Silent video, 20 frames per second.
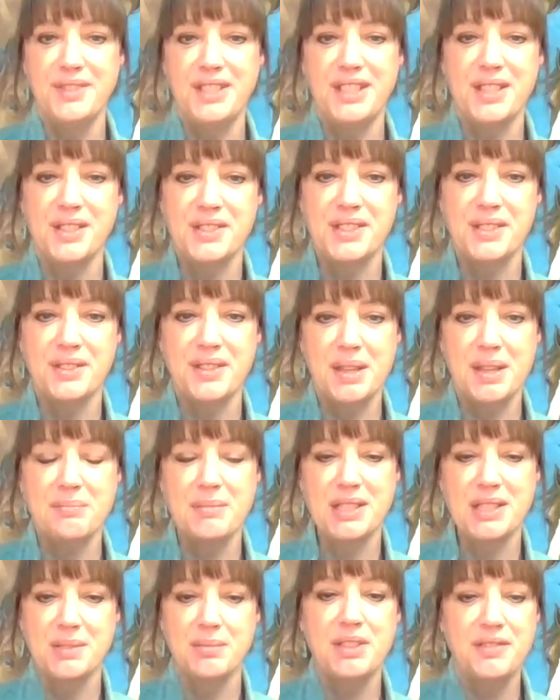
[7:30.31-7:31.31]
you know, so that
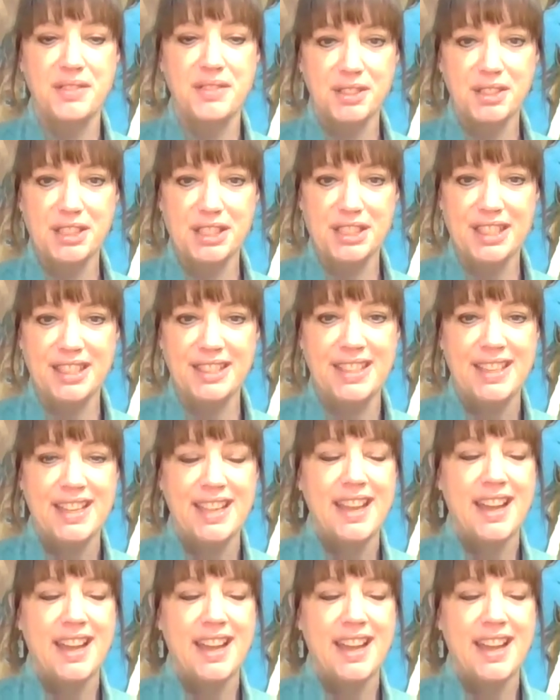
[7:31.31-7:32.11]
makes me feel good.